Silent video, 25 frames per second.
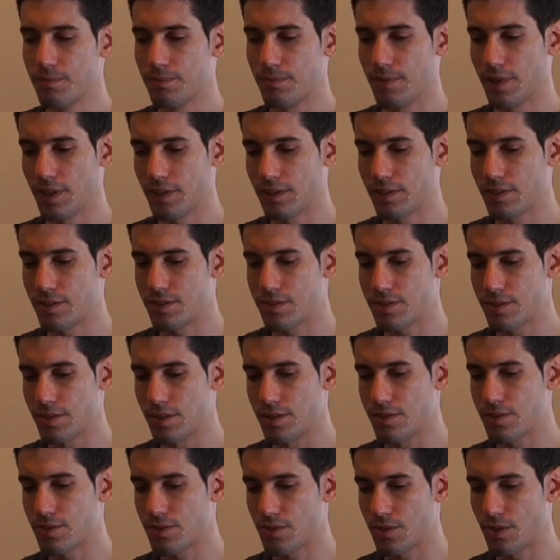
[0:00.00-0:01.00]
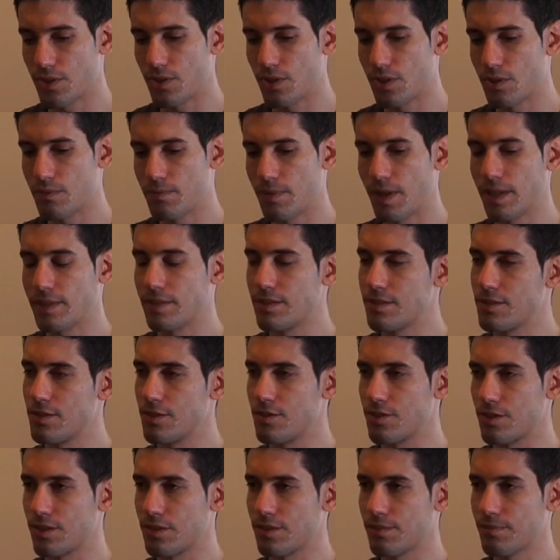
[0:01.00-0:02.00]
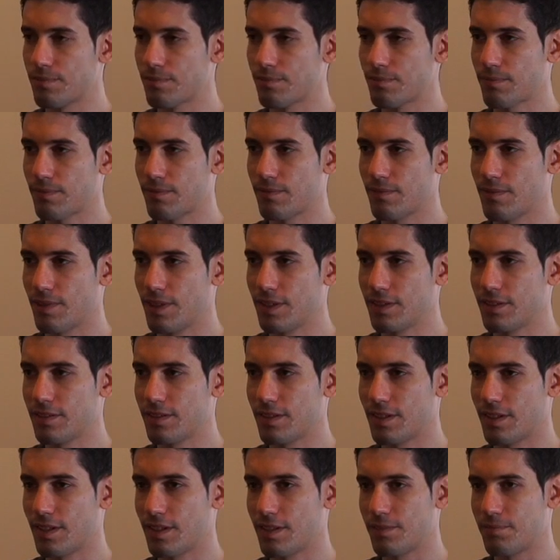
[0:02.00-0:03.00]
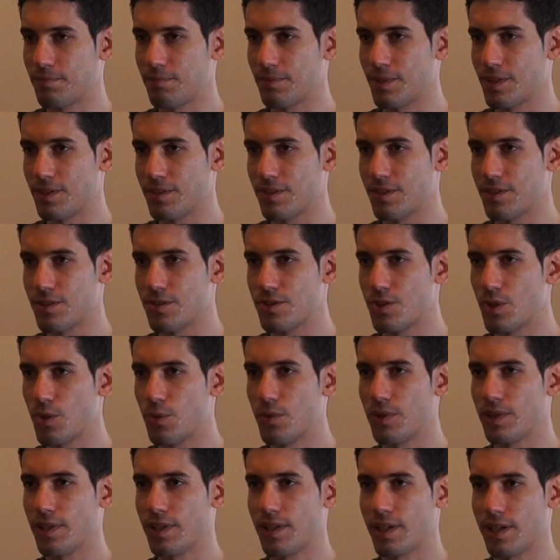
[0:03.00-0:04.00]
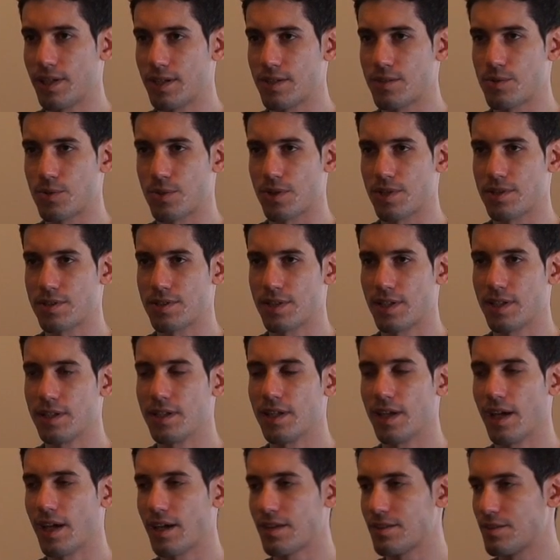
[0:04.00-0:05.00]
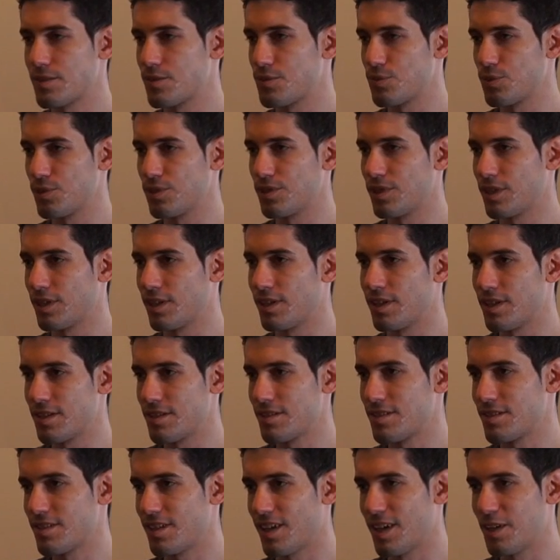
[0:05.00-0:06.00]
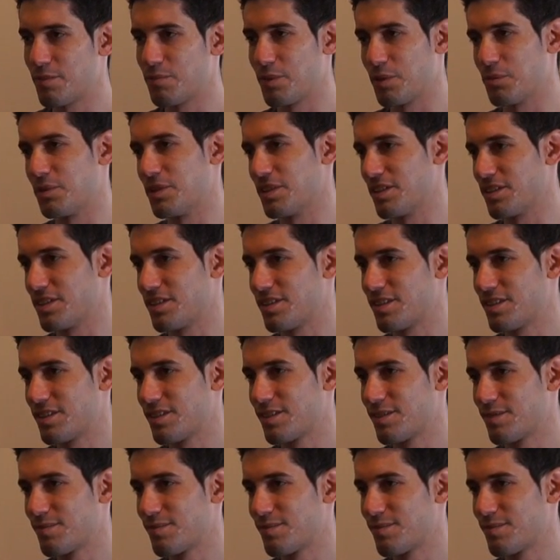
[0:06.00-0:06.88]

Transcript: Right? It's, it's all my decision. Right? Um, there's no one else who has any access to it unless I permit it.